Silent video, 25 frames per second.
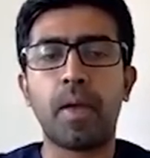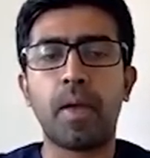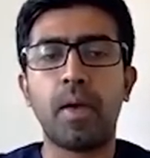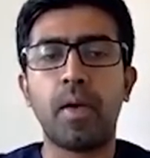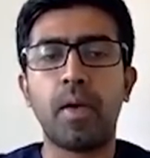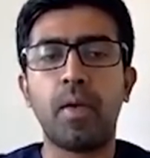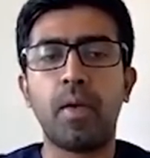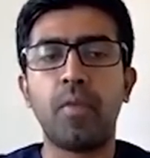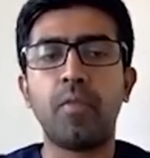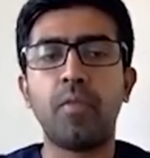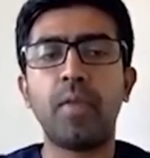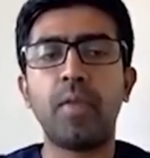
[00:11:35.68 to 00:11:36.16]

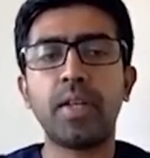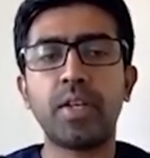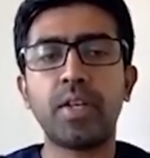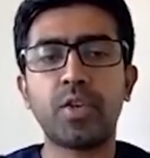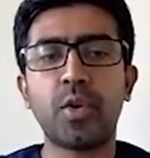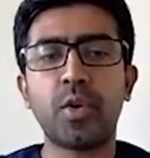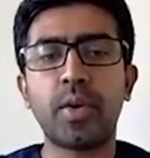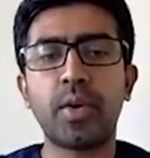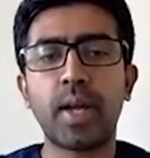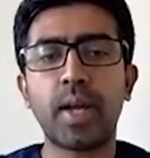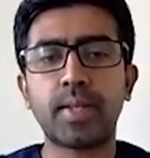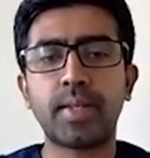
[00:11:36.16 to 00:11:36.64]
When the
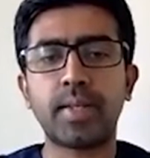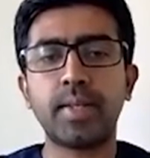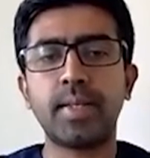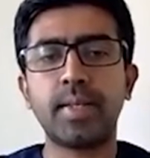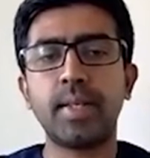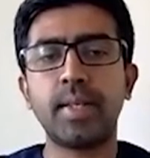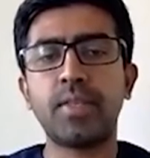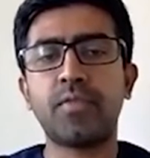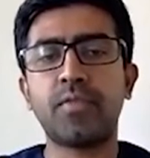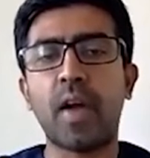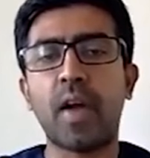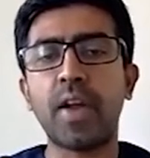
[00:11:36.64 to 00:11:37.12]
short axis
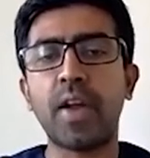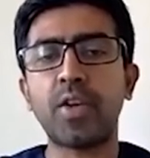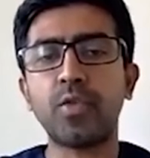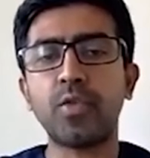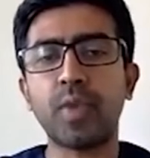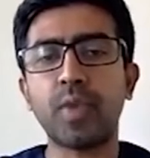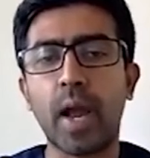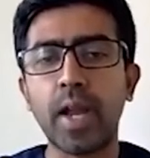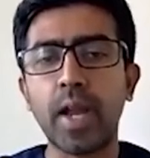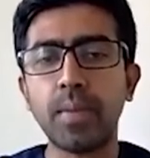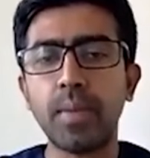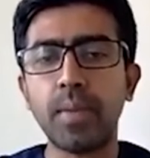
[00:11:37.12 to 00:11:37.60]
is 5 to
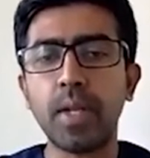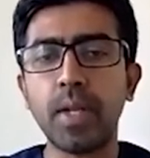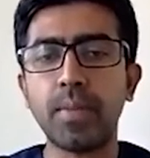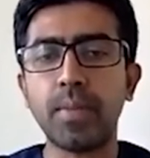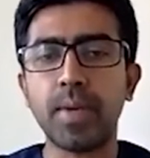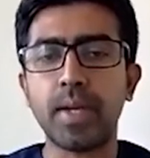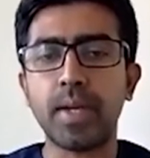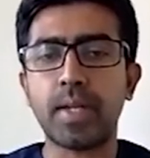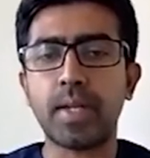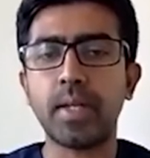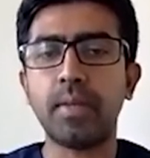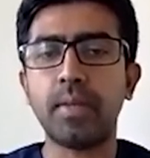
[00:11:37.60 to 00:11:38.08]
9
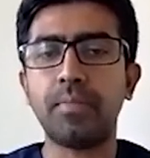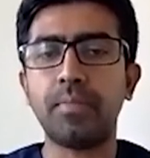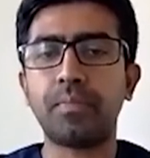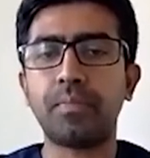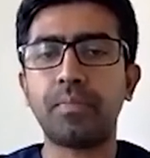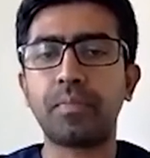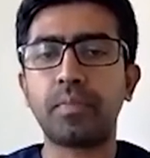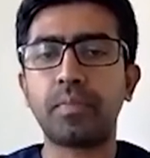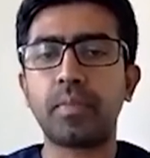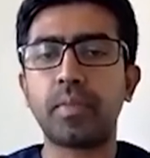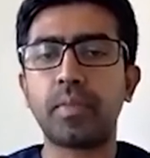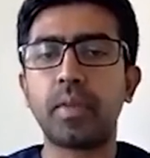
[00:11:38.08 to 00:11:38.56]
millimeter,
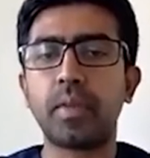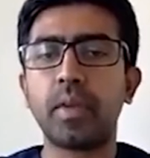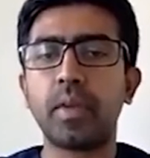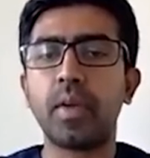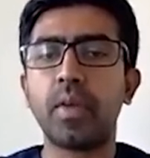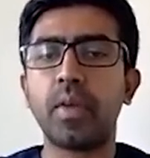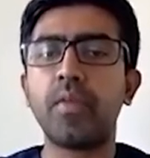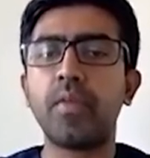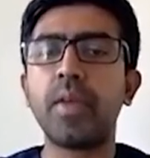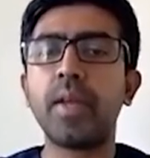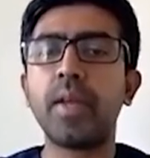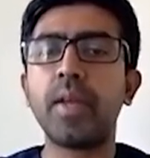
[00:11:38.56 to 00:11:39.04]

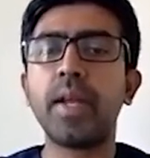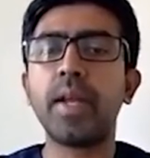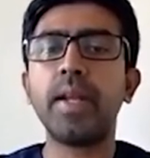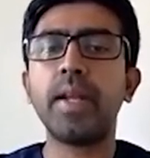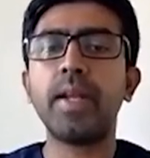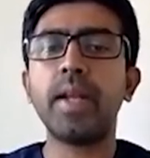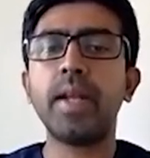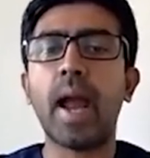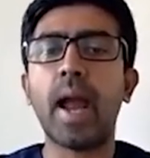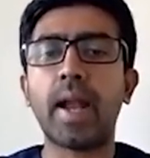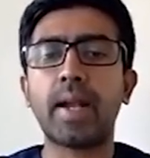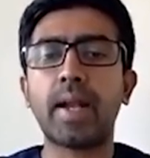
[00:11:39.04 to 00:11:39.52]
we
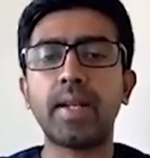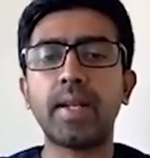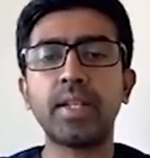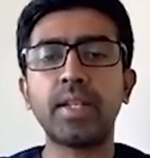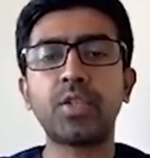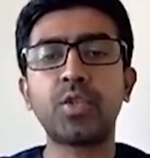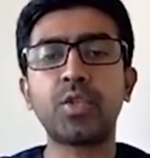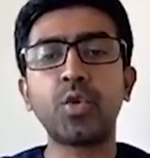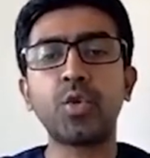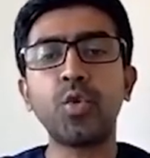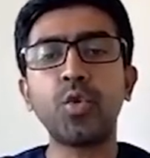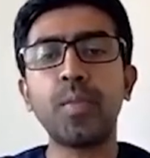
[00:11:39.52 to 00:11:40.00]
need at
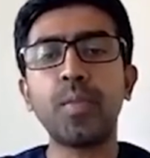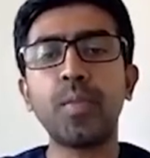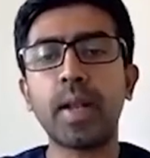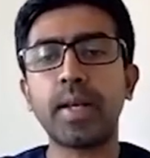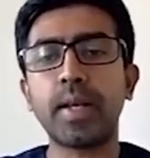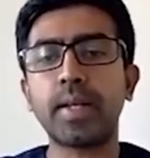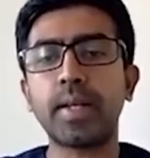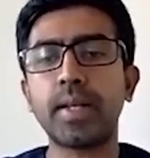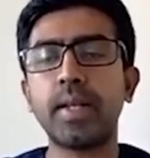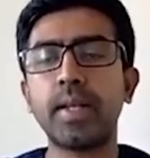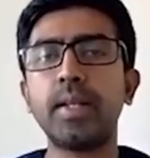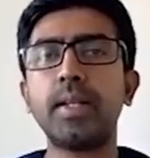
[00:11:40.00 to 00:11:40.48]
least 2
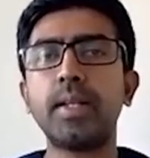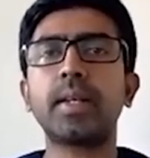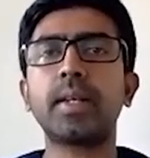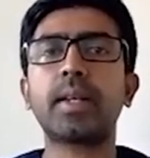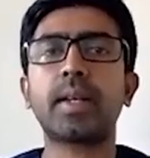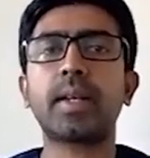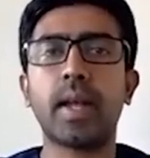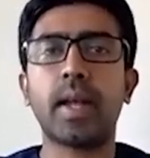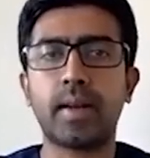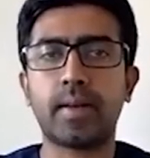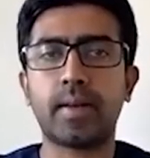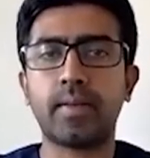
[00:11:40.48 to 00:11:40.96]
malignant
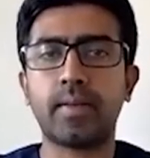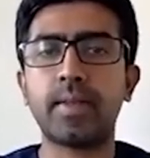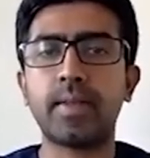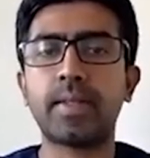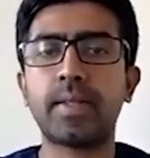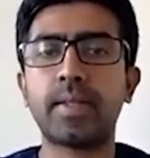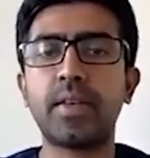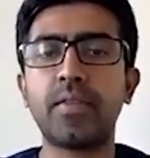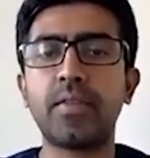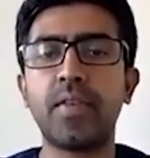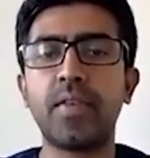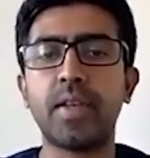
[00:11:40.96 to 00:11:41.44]

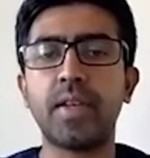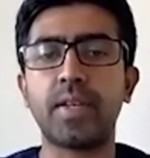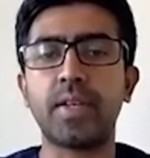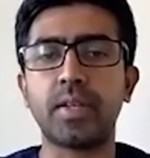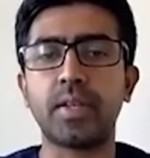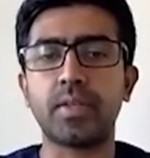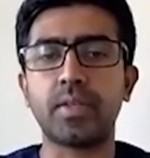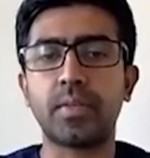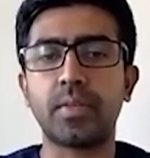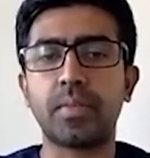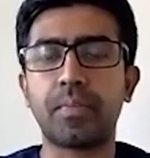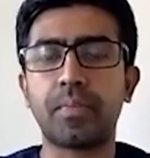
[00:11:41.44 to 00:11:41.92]
characteristic
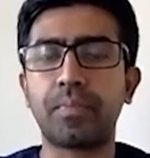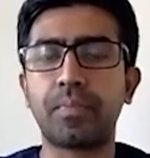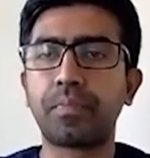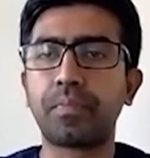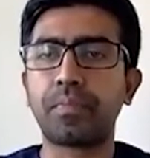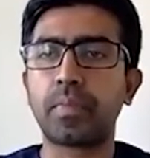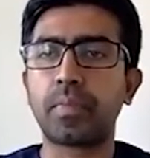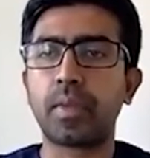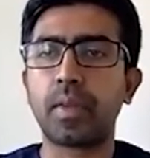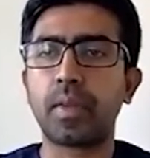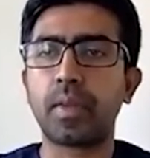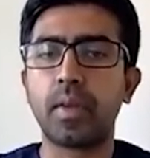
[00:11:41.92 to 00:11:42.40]
features.
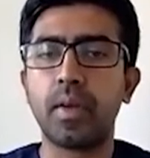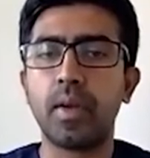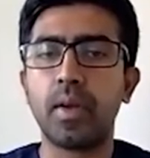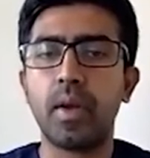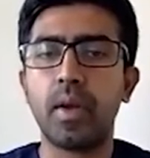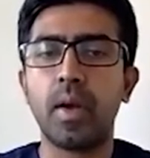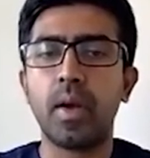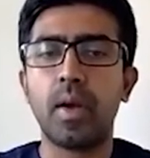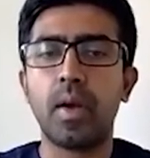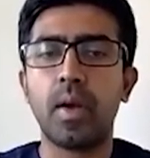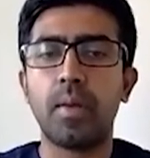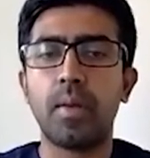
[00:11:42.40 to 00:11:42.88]

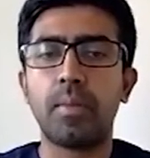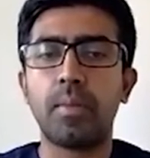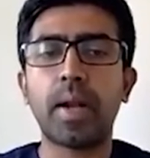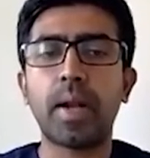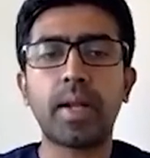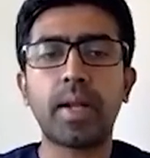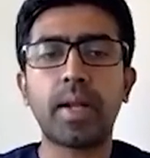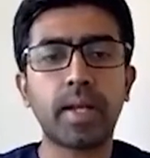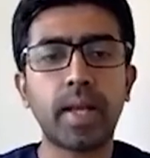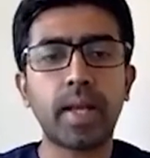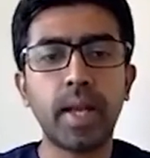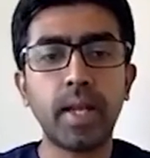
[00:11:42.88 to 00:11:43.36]
But
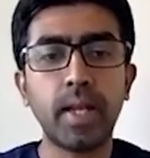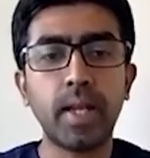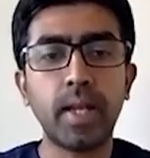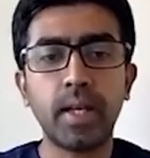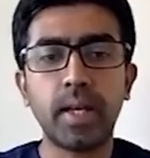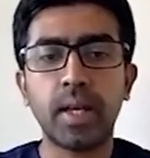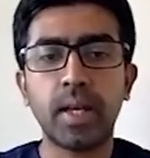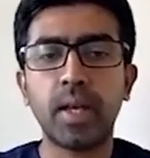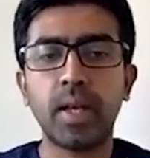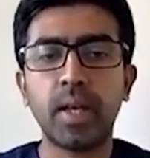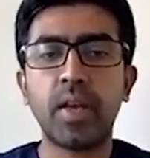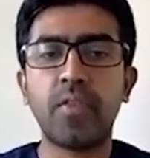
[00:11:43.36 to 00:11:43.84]

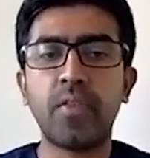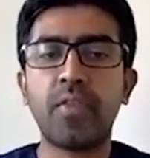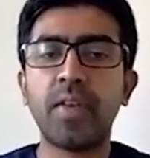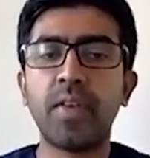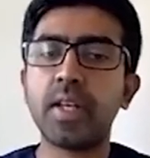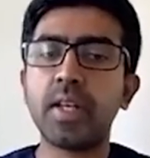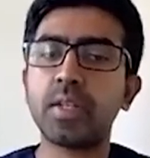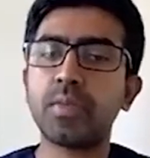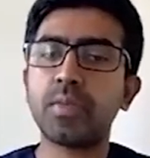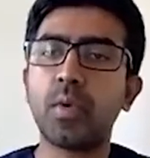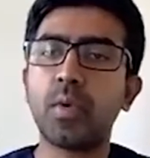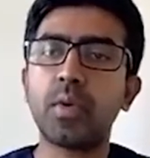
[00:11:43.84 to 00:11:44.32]
again, if it
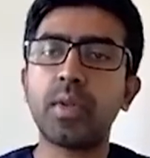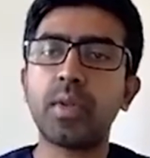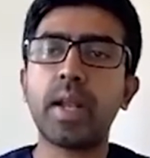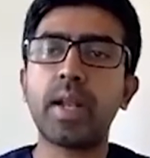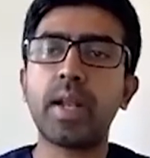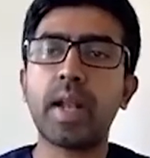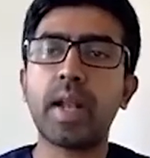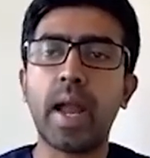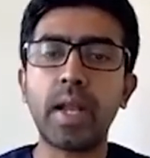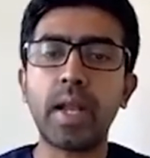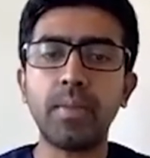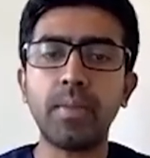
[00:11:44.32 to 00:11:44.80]
is more than
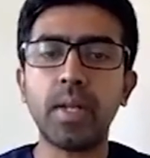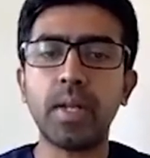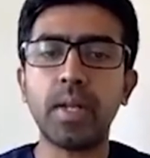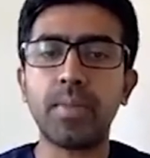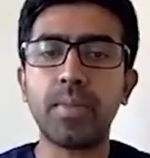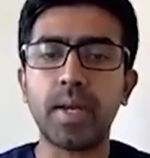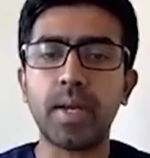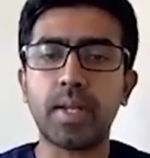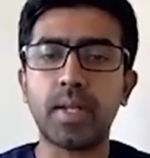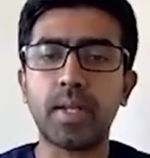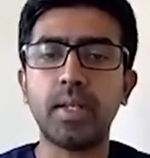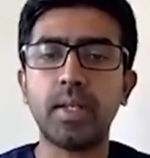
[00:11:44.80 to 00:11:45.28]
9
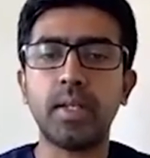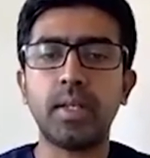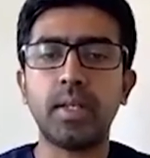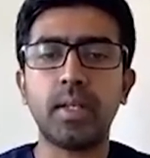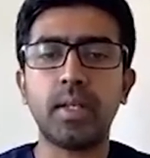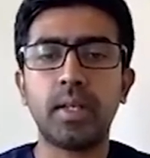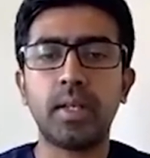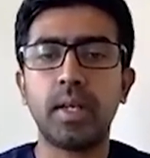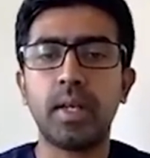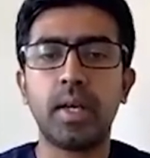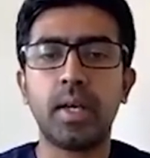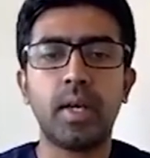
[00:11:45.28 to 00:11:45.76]
millimeter,
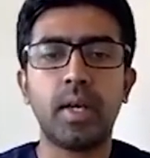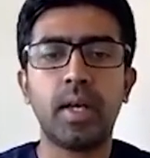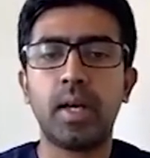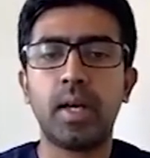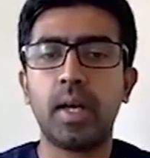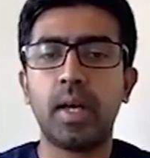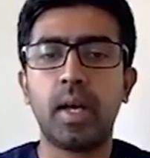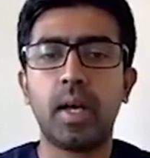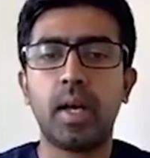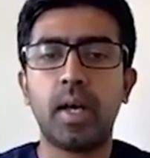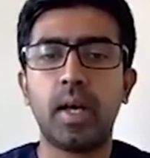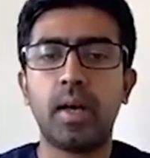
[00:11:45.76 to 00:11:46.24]

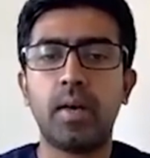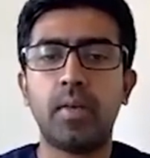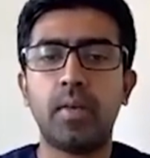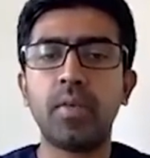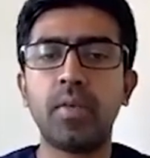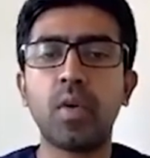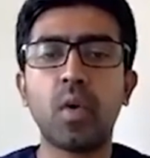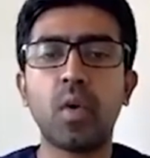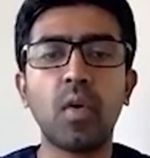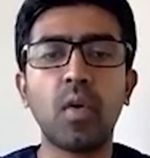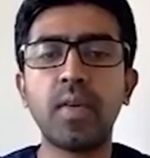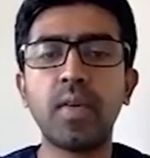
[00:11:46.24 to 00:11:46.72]

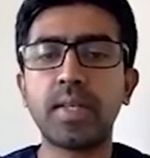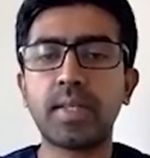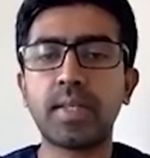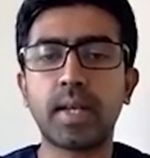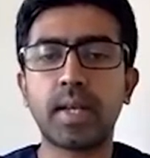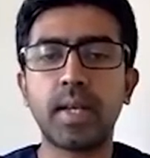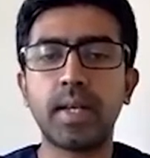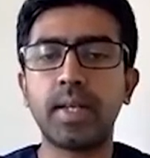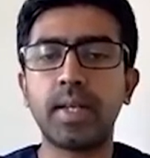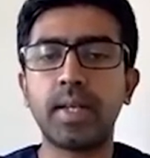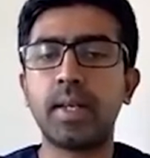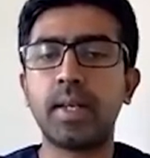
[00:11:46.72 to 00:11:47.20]
we always
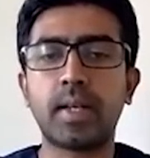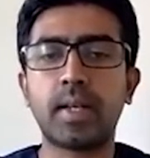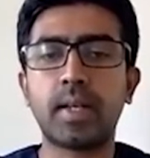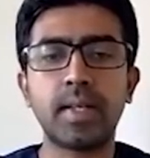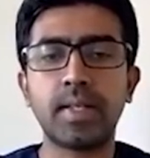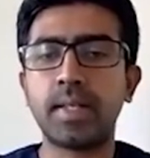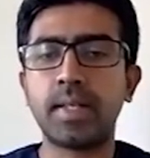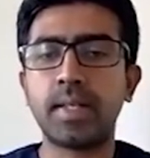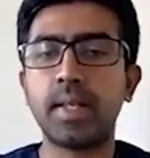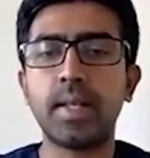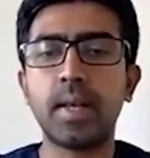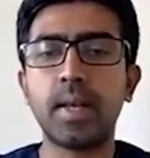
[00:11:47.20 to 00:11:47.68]

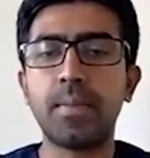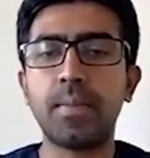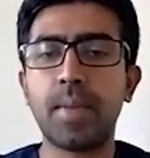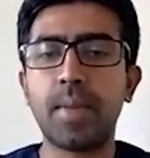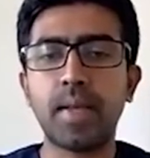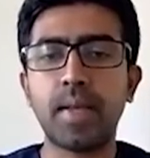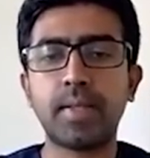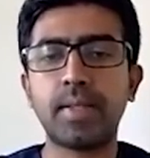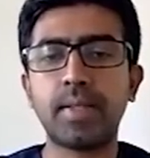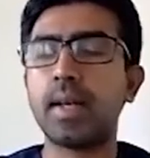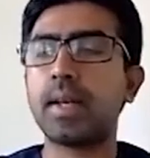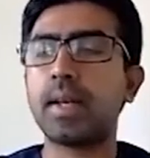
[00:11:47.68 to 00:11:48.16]
consider them
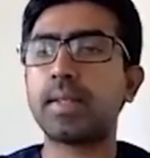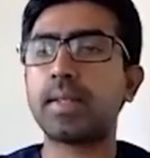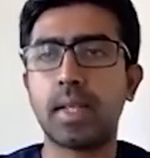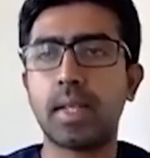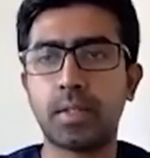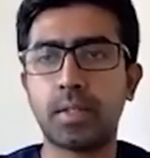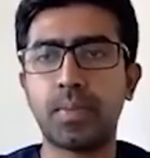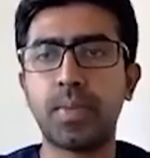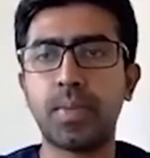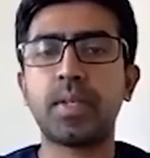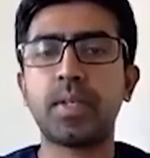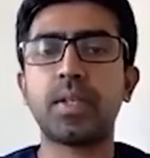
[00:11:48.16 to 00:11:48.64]
as
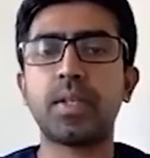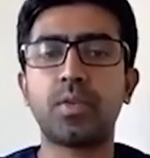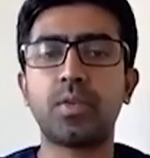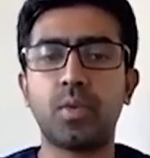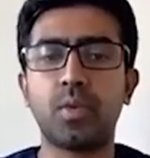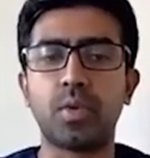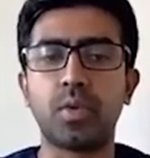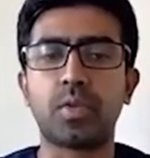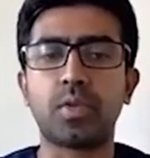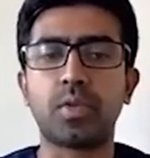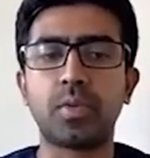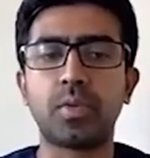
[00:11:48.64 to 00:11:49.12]
suspicious
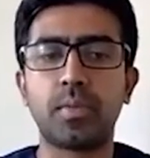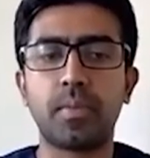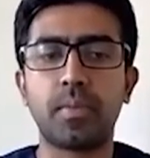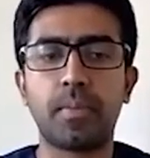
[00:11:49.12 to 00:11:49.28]
nodes.